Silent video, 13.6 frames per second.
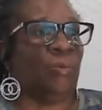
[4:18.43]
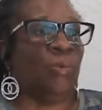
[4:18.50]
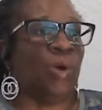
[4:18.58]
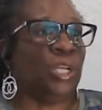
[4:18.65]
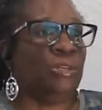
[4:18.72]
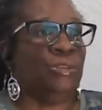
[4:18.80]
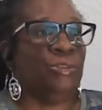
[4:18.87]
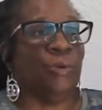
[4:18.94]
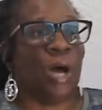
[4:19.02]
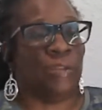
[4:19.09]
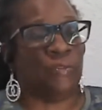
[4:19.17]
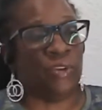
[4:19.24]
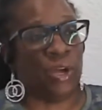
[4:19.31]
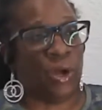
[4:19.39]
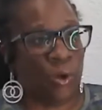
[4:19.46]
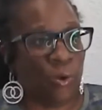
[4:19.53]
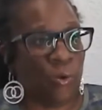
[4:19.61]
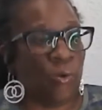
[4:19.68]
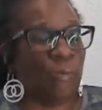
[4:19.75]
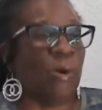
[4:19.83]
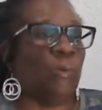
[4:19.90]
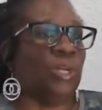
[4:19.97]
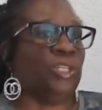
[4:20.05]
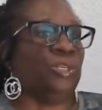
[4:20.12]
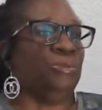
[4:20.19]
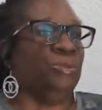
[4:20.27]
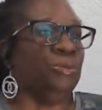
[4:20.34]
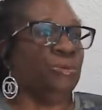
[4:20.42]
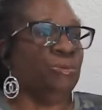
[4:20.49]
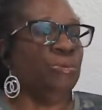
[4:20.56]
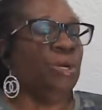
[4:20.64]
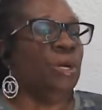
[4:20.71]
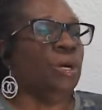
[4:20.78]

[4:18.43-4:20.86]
what you do out of your home or what you do